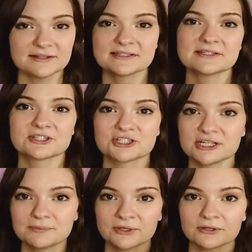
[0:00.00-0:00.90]
This is
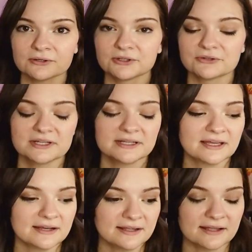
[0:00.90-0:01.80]
cheaper. You can
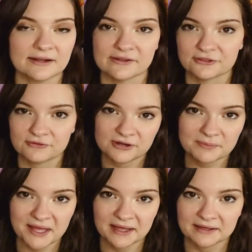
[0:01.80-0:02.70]
get it in a
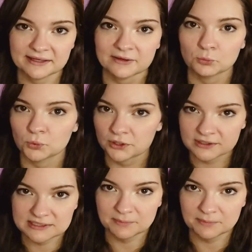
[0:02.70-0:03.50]
3-pack. It works